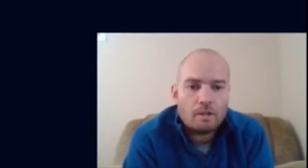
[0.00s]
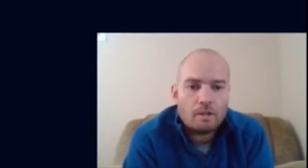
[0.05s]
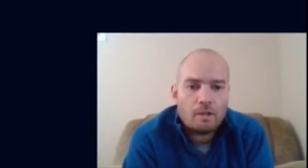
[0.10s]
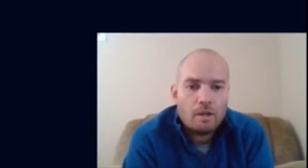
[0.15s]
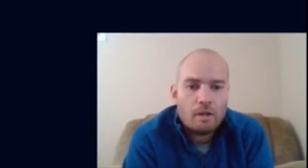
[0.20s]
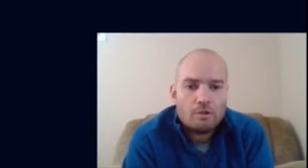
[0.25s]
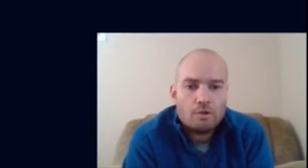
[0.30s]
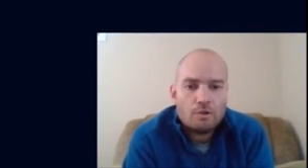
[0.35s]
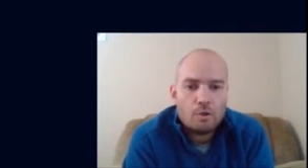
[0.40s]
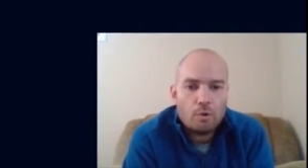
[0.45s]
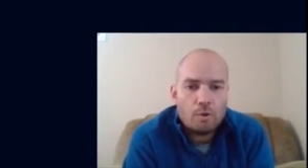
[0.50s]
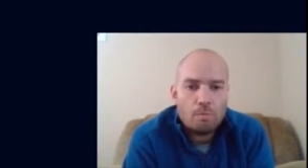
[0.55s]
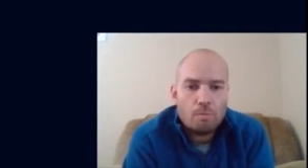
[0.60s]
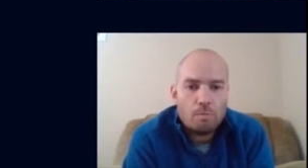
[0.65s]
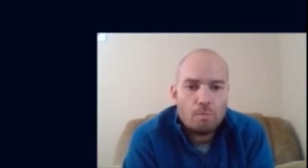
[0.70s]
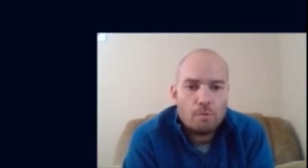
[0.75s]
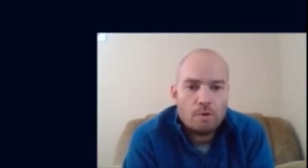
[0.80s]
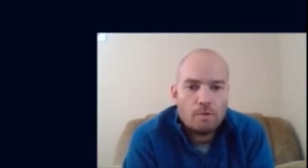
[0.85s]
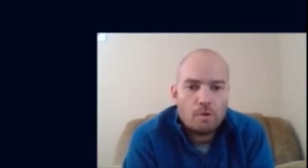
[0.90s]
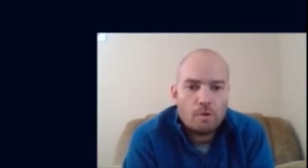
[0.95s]
So we
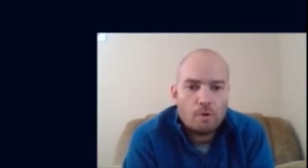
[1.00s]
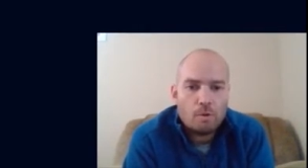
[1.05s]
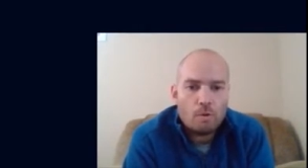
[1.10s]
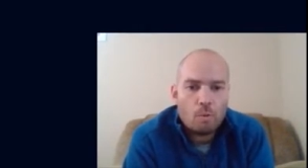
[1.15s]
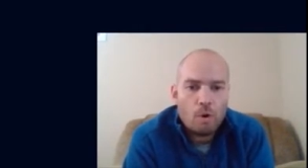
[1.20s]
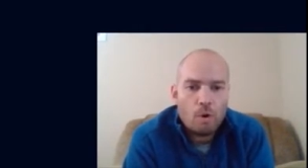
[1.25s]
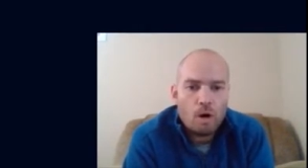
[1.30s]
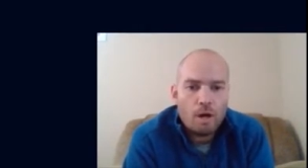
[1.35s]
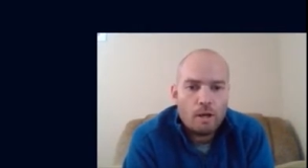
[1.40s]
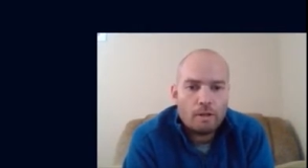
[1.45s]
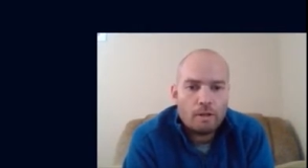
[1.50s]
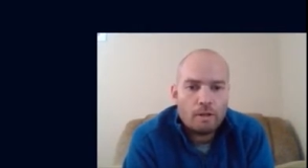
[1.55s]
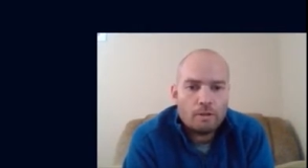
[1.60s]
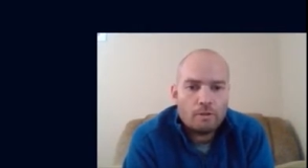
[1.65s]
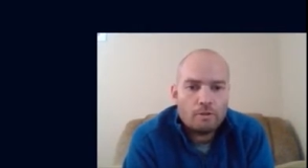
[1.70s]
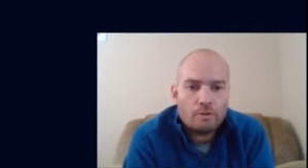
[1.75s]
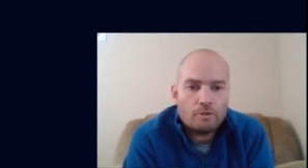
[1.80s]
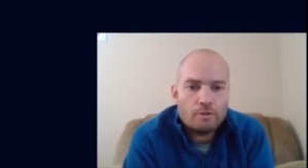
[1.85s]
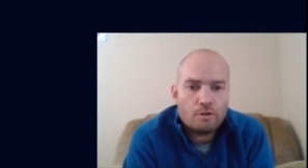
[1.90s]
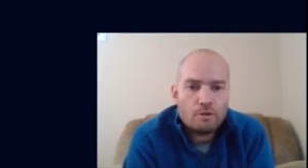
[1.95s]
moved it 1,
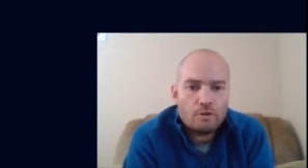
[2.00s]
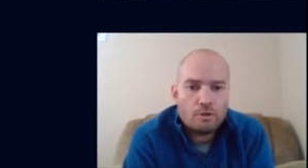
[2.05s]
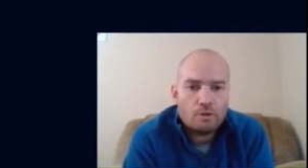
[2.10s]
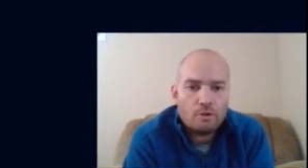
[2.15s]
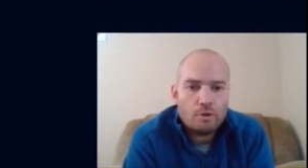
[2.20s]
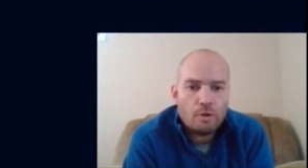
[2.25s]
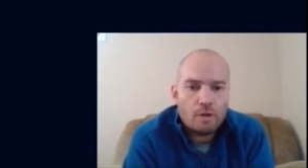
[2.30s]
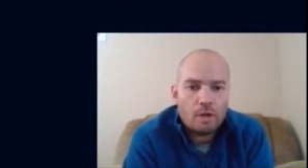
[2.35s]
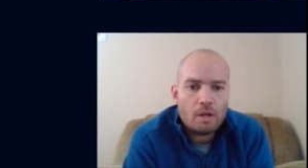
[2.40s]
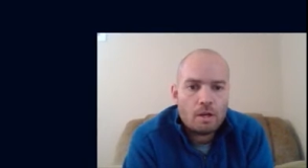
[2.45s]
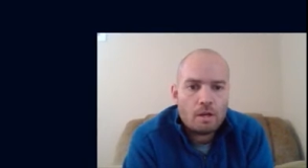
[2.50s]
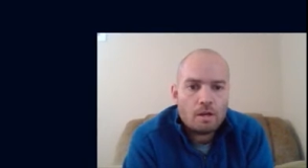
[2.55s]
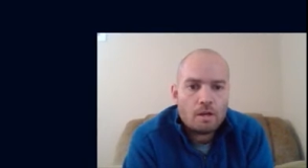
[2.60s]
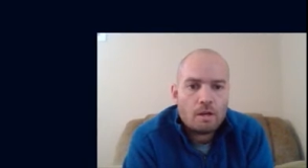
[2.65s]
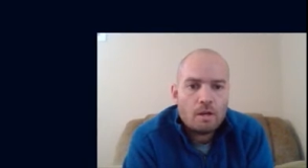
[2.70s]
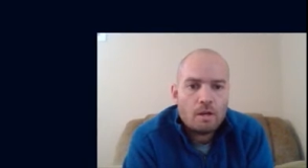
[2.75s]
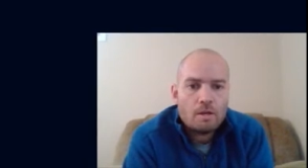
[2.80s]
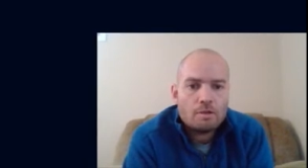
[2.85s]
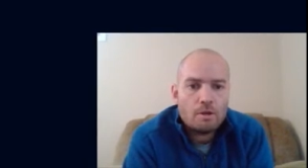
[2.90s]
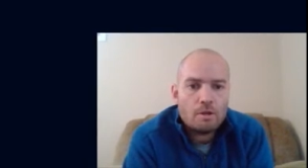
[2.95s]
2 here.
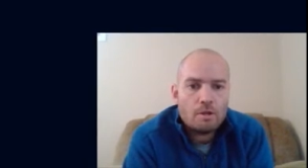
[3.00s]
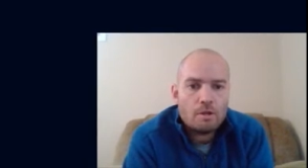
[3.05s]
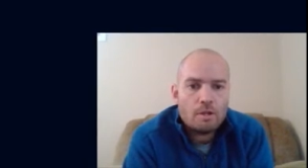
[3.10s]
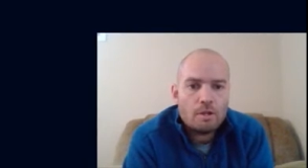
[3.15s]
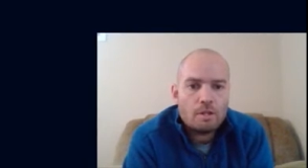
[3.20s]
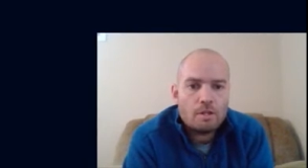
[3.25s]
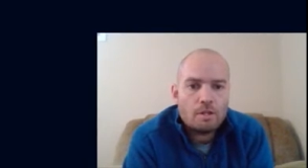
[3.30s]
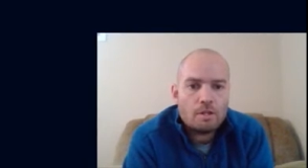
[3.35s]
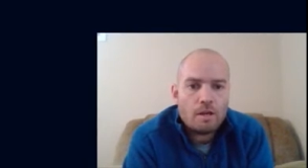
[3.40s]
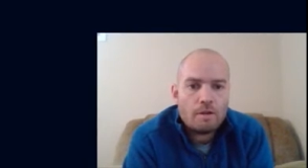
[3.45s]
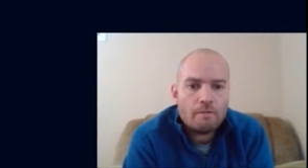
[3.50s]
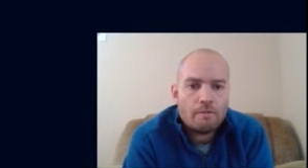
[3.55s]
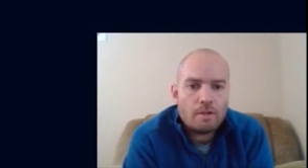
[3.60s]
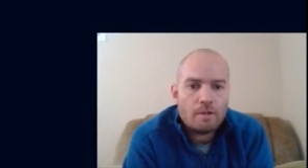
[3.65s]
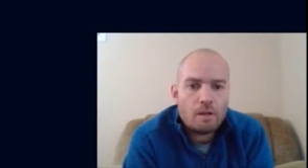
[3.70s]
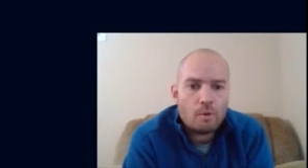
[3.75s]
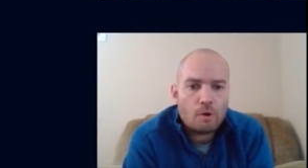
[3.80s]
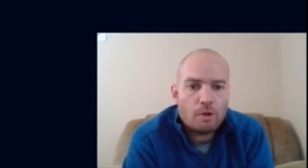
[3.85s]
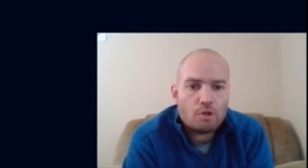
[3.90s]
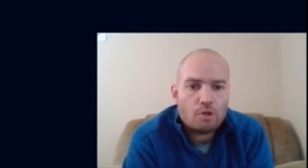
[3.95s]
So in the dividend, we're
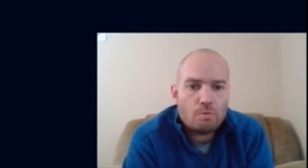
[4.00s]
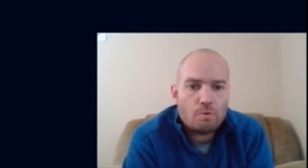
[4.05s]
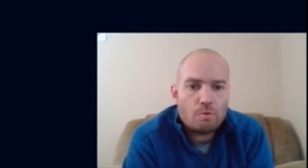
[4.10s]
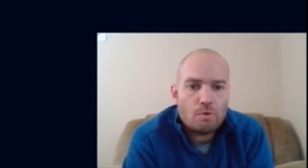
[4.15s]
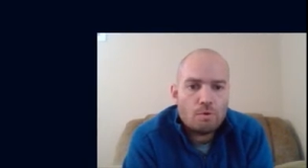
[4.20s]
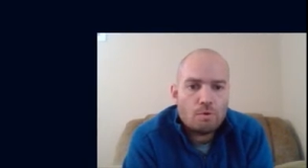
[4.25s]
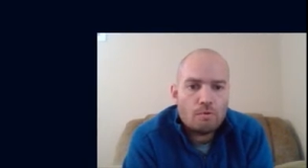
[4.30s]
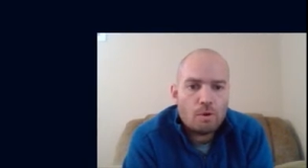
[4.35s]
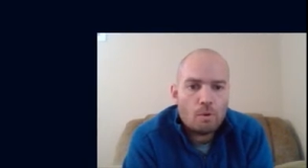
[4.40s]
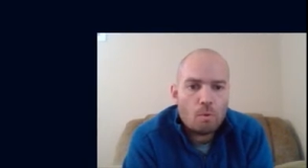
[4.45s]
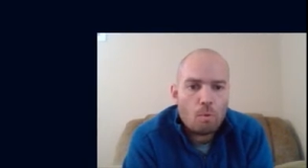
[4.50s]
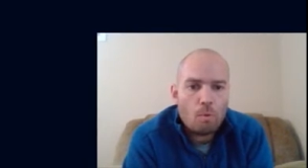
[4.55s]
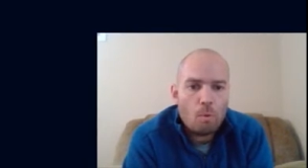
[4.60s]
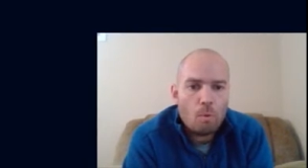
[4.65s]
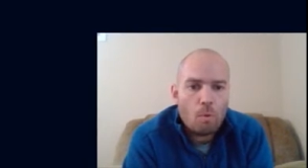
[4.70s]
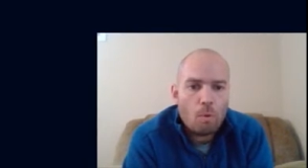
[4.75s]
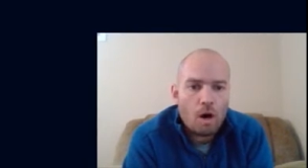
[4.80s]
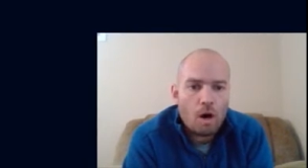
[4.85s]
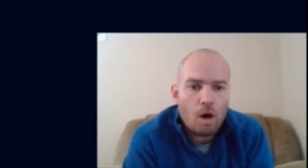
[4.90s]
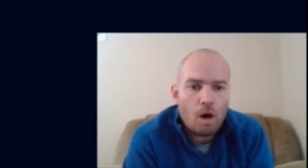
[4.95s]
going to move it
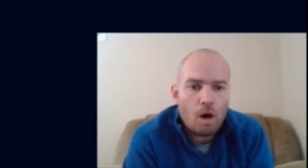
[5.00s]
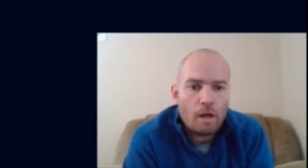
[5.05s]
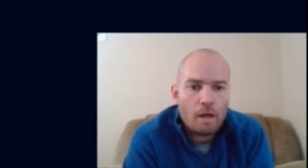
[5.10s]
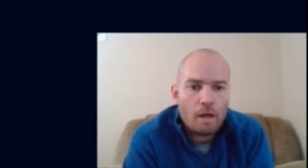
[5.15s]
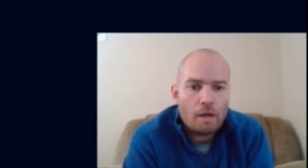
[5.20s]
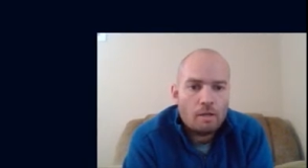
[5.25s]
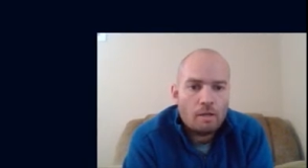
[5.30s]
1,